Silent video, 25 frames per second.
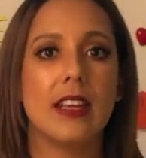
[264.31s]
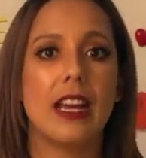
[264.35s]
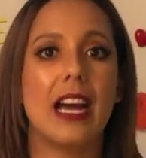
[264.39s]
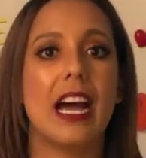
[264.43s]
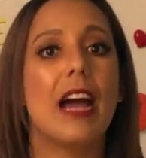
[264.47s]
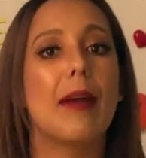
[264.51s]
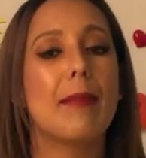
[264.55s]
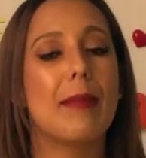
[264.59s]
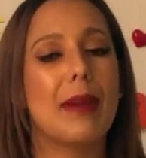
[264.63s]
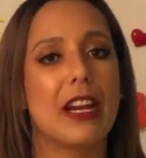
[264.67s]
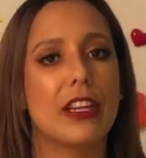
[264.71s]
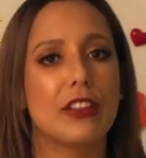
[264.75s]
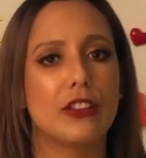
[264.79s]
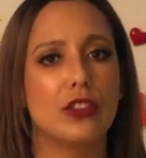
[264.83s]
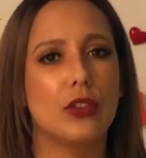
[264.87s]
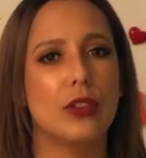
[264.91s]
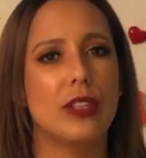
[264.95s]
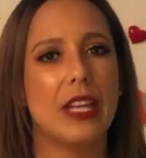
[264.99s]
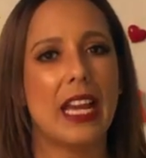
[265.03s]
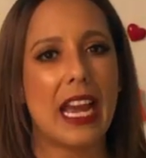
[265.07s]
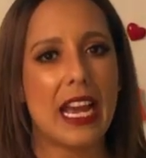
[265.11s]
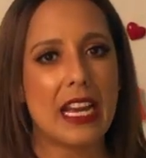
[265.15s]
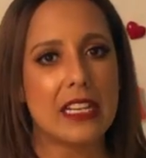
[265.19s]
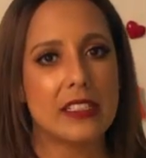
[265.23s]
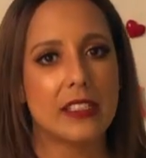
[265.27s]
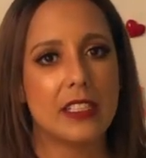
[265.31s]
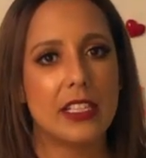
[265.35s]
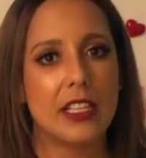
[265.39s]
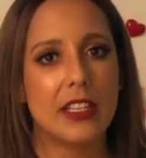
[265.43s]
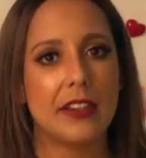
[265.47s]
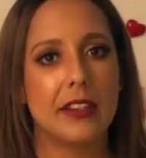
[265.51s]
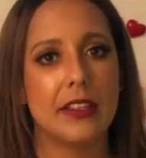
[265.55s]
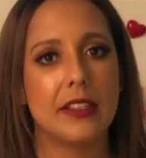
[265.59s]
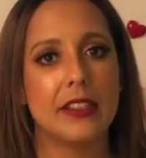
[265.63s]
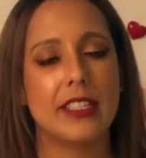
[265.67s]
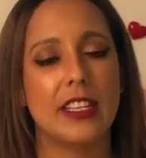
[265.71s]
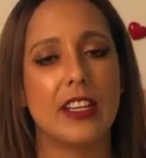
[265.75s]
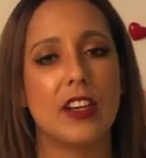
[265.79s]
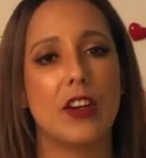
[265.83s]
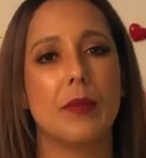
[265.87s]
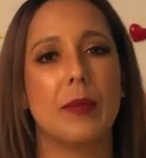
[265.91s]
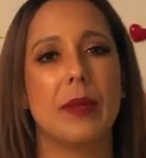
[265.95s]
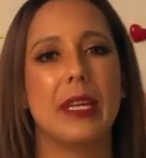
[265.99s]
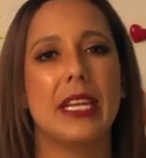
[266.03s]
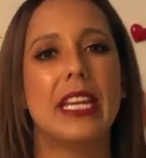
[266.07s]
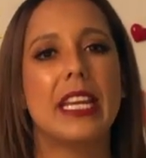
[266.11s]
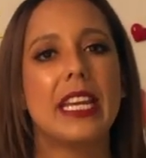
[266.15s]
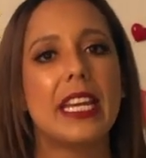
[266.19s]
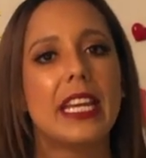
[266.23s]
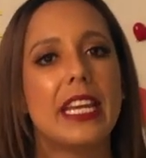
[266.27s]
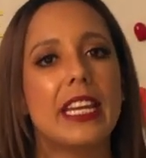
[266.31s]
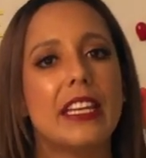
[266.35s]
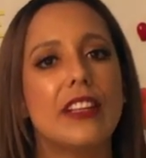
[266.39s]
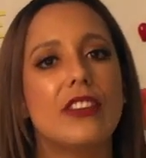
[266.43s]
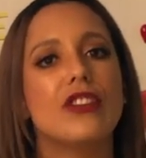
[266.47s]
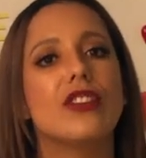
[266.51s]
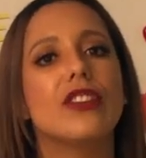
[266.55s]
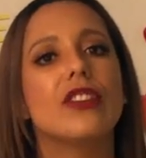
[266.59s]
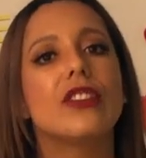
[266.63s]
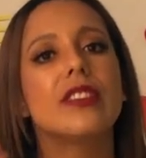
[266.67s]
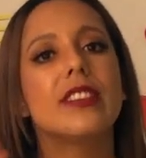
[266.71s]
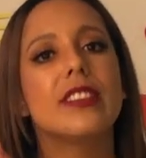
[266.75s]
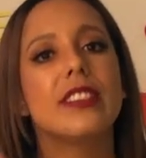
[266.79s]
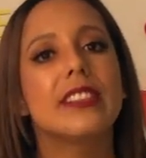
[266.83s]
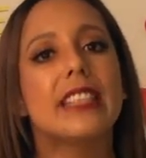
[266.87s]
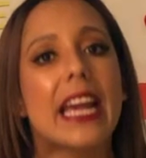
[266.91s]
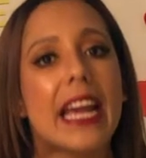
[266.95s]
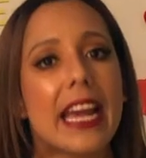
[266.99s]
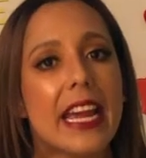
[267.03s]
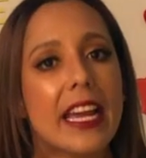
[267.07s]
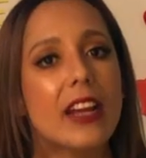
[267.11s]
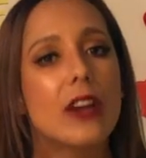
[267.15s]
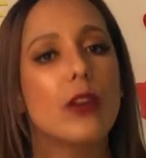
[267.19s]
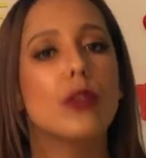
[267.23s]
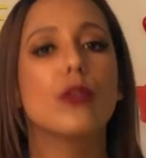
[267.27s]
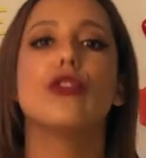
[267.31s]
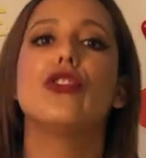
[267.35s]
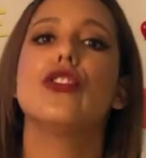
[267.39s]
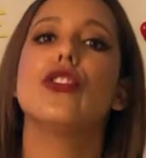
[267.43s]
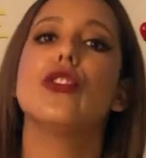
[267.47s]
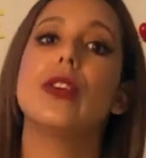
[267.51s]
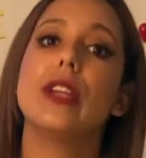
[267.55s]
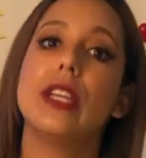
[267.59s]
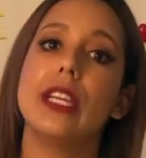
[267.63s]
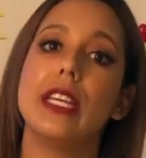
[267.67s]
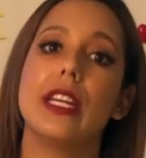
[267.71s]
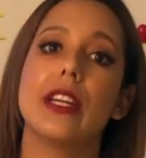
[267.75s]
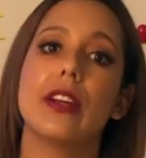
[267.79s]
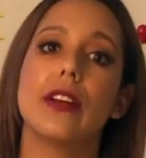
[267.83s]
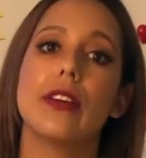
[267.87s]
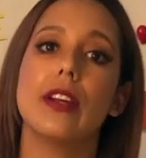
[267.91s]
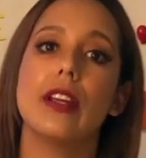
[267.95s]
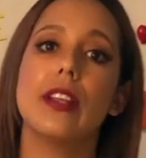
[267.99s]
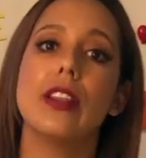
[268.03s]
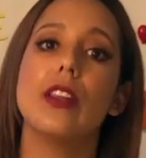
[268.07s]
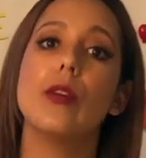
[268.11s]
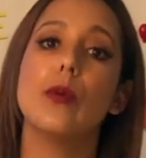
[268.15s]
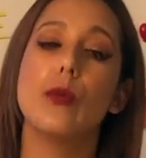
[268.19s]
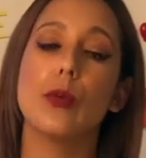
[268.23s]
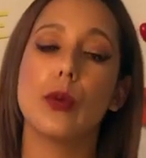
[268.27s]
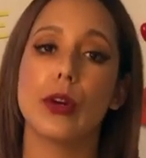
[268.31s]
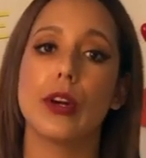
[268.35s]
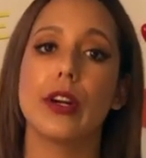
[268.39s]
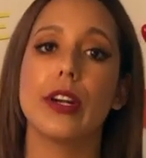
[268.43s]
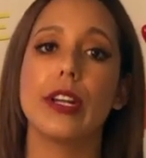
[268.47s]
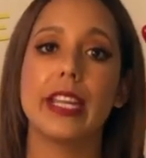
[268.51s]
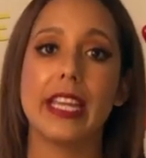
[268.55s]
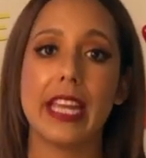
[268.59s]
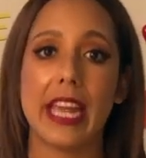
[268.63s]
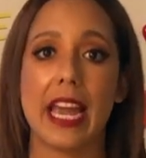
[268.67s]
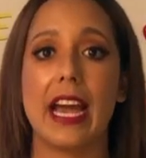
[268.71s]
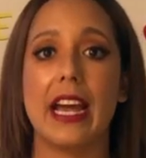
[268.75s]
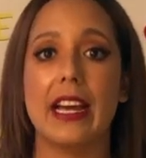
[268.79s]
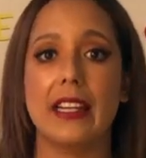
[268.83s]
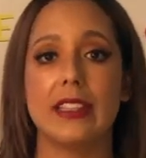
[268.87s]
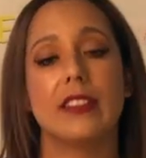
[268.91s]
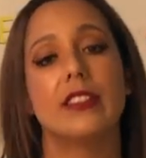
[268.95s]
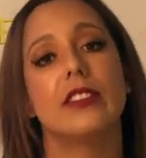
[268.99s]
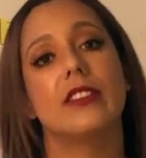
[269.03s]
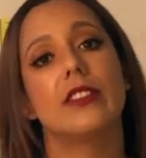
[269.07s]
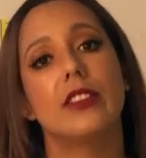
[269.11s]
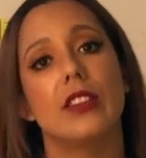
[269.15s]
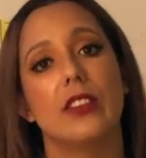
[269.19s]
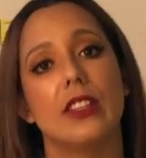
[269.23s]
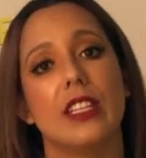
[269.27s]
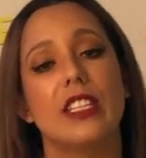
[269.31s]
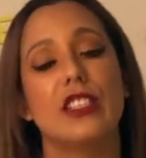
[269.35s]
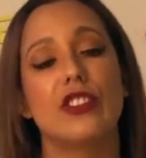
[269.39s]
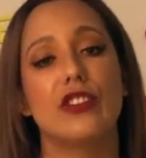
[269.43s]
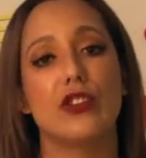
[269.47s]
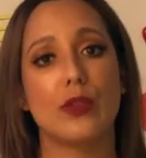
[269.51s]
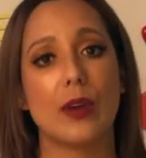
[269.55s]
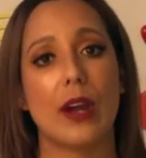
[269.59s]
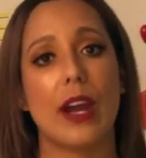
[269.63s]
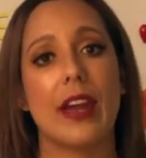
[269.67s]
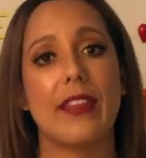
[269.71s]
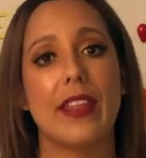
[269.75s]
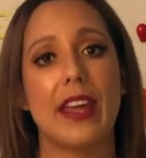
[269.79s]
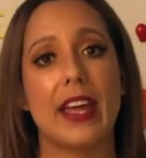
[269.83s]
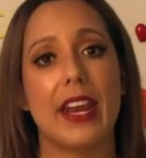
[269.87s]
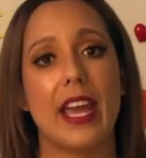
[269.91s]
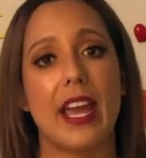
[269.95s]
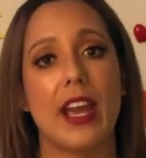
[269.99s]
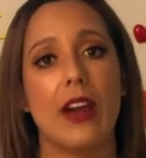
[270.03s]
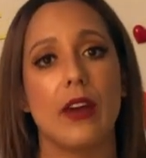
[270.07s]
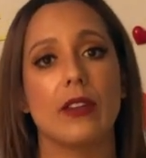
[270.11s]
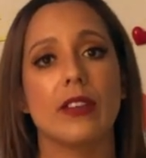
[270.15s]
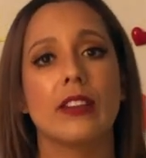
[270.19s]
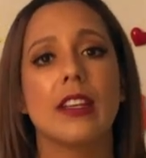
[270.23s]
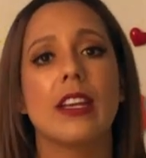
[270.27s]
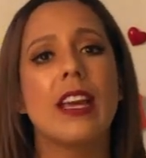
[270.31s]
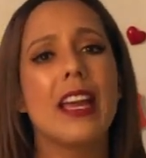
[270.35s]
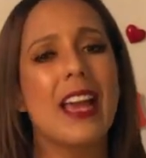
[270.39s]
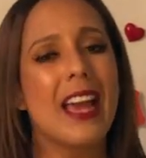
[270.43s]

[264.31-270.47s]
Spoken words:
I'm actually asking you to tell me each sound you hear in the word cat. So let's try that out.